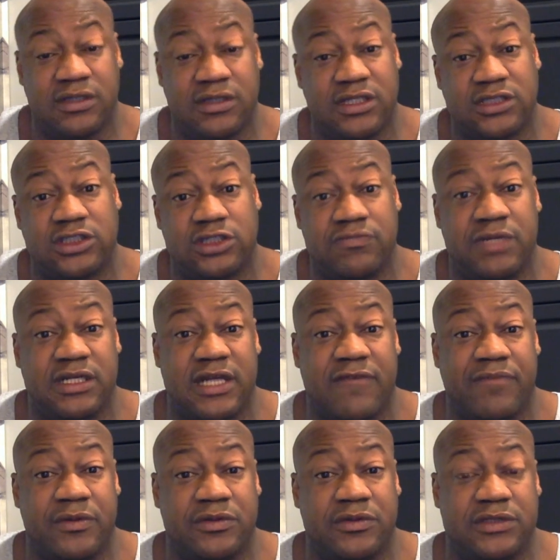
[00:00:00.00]
This should be a
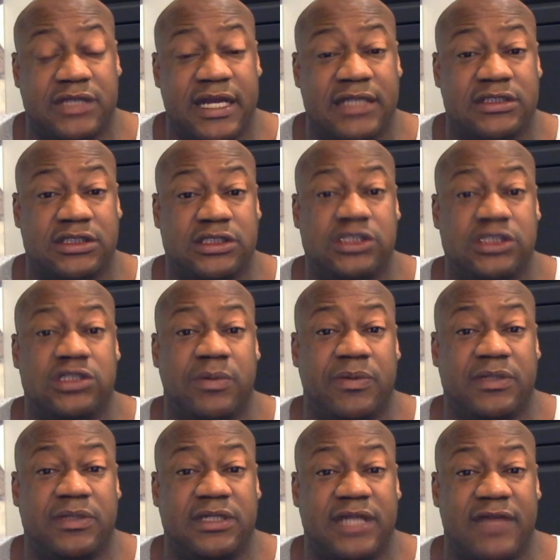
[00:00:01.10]
death penalty case because he should be
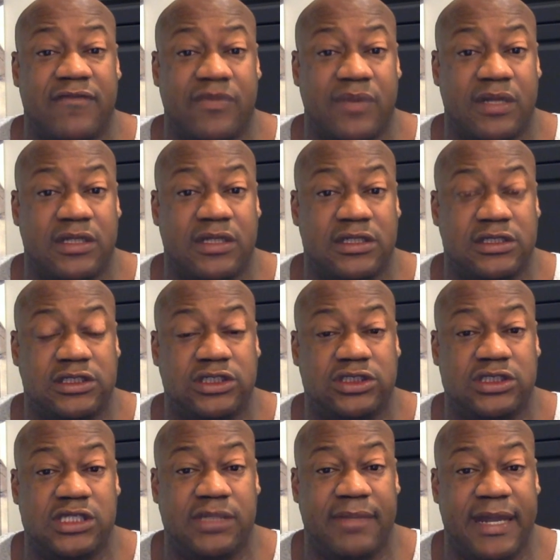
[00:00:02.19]
put to death for what
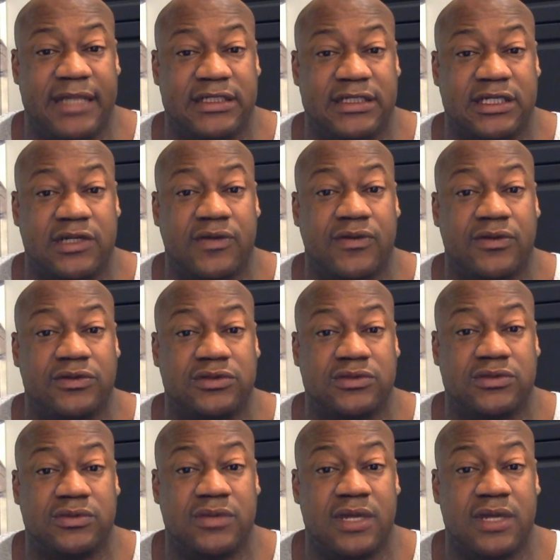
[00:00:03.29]
decision he made to kill those two,